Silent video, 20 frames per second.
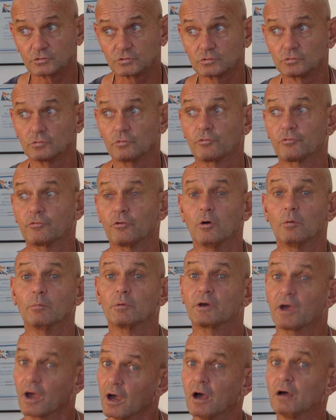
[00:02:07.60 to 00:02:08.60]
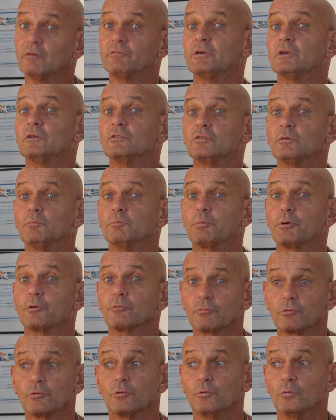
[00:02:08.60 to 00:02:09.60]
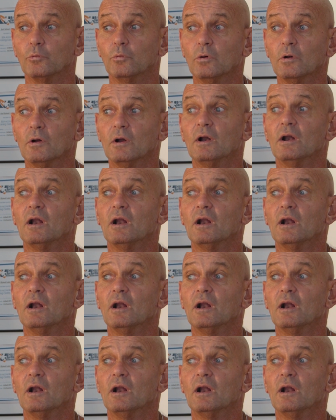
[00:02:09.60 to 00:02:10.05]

from carvings in Peru,